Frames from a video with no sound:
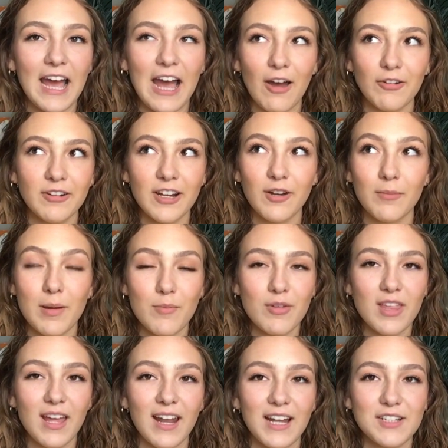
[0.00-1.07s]
How did I remember
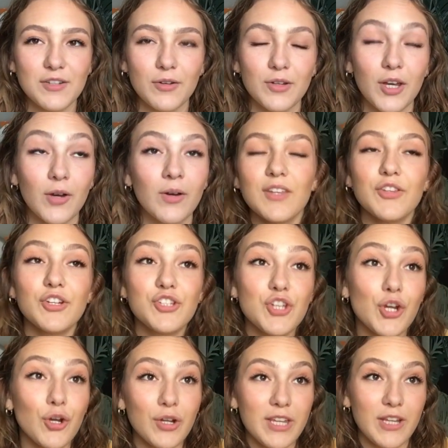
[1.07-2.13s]
that? I don't know. The
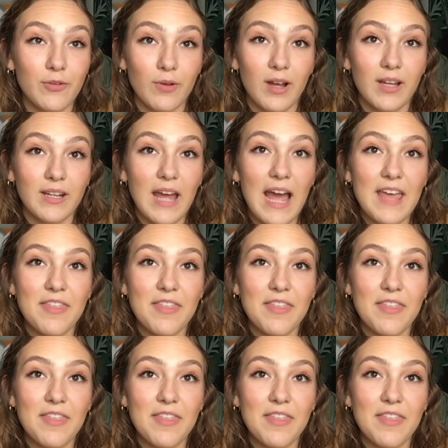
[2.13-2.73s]
Turkey Run.